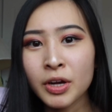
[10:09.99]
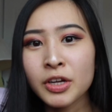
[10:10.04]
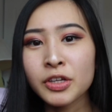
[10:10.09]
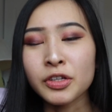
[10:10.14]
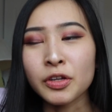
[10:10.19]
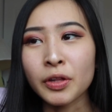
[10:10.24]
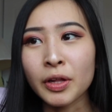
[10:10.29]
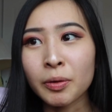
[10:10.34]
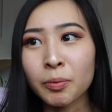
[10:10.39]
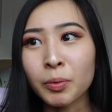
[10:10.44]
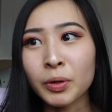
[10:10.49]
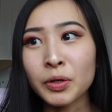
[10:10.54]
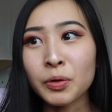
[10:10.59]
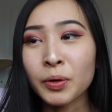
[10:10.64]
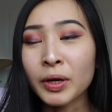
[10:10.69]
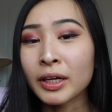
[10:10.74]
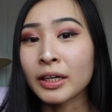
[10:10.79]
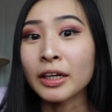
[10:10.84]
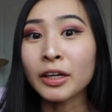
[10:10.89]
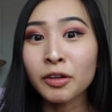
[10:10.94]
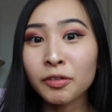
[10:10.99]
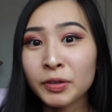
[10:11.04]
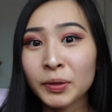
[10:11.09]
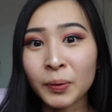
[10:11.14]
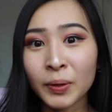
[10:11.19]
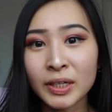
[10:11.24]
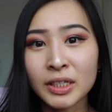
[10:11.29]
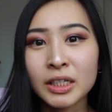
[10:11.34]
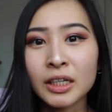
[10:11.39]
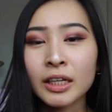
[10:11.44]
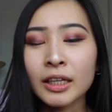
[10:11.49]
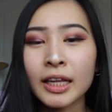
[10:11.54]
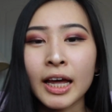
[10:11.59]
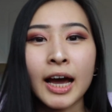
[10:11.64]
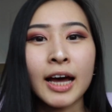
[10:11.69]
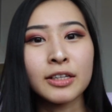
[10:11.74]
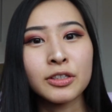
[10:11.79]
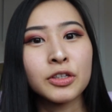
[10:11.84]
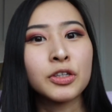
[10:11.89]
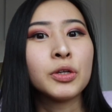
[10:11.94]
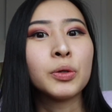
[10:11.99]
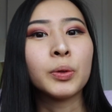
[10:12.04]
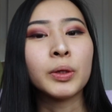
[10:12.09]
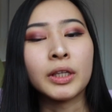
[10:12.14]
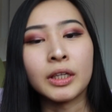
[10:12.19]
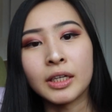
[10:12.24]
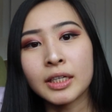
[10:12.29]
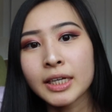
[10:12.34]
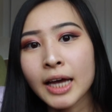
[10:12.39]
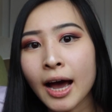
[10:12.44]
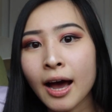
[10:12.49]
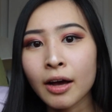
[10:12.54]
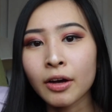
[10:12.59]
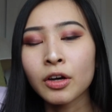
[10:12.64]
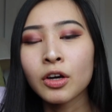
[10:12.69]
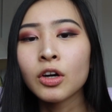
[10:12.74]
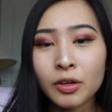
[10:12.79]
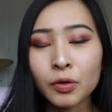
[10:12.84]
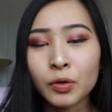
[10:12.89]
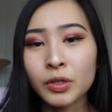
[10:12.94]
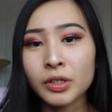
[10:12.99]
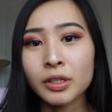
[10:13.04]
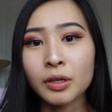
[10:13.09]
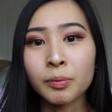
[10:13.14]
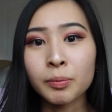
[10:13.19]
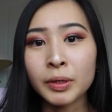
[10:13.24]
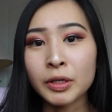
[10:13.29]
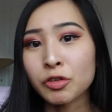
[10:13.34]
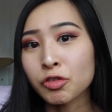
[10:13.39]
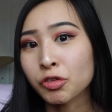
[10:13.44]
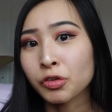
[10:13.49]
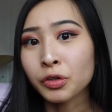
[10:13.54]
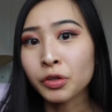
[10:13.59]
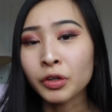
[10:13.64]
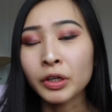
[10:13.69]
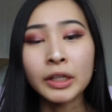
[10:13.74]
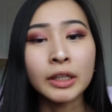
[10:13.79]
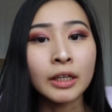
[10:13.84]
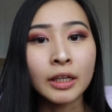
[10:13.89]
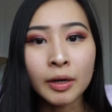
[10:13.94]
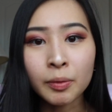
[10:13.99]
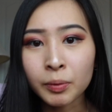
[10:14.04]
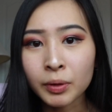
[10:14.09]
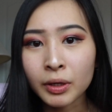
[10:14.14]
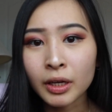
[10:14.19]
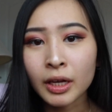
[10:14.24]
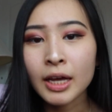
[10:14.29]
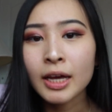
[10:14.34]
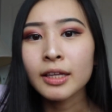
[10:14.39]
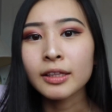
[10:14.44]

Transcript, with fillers: So then when you get an interview question that has to do with an attack or some intruder in the network,